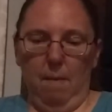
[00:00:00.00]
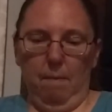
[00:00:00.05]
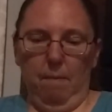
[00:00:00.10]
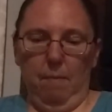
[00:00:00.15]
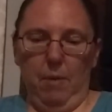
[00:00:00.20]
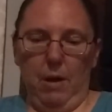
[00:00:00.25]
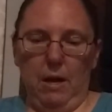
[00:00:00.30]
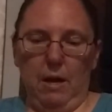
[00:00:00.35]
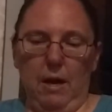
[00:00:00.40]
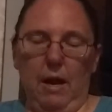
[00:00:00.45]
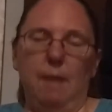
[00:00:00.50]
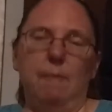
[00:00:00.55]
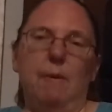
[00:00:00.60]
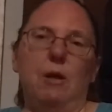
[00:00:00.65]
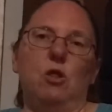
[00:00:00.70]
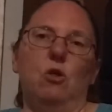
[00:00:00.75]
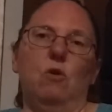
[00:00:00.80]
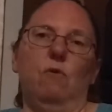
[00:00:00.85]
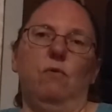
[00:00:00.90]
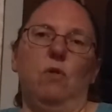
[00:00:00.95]
but a
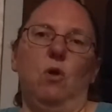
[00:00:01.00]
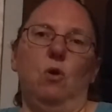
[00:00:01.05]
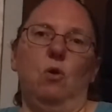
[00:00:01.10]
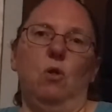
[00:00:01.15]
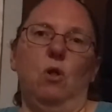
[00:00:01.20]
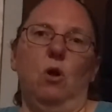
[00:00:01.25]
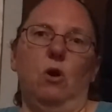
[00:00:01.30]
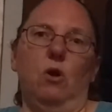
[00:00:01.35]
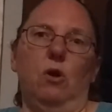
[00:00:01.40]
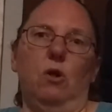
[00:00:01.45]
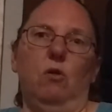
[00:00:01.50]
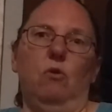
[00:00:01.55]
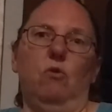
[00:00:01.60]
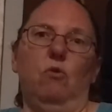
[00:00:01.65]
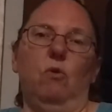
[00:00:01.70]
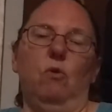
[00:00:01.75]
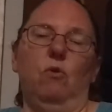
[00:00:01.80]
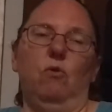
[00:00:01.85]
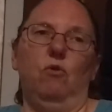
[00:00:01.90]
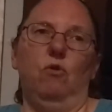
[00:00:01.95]
bunch of local artists
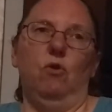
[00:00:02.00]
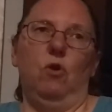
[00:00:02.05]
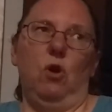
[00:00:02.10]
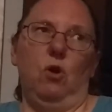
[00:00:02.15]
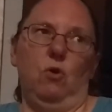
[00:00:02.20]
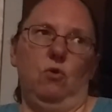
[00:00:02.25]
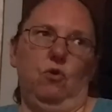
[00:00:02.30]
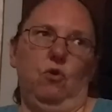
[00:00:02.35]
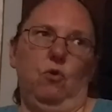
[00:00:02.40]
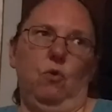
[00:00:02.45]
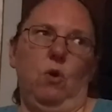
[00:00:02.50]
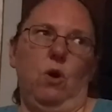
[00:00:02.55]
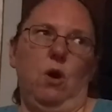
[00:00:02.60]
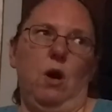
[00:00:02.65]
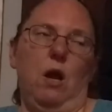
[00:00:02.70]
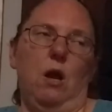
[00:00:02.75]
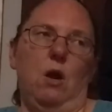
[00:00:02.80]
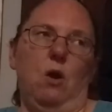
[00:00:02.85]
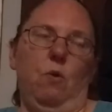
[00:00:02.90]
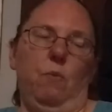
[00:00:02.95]
do a studio tour
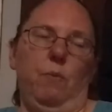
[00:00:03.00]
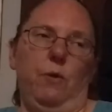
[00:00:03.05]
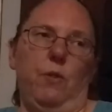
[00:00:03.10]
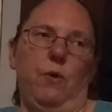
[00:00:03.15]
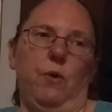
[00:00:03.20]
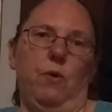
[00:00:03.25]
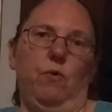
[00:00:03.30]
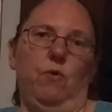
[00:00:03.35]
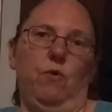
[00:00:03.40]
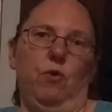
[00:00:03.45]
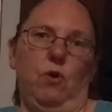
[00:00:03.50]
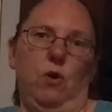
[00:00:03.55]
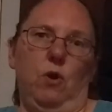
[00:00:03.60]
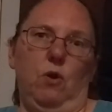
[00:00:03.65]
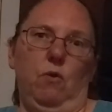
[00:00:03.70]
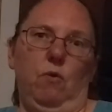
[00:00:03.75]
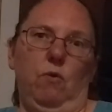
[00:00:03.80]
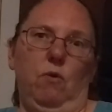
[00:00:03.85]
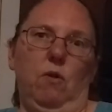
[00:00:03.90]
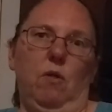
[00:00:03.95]
and open their
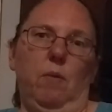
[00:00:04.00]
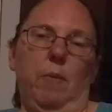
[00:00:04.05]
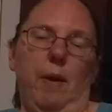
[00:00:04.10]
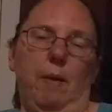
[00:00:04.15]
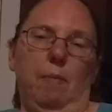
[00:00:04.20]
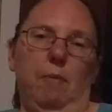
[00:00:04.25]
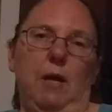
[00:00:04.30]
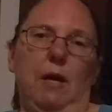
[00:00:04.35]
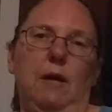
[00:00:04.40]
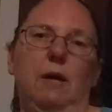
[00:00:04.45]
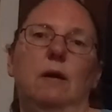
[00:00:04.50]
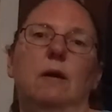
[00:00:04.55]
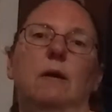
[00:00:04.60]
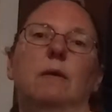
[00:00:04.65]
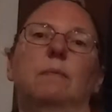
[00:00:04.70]
studios to the public.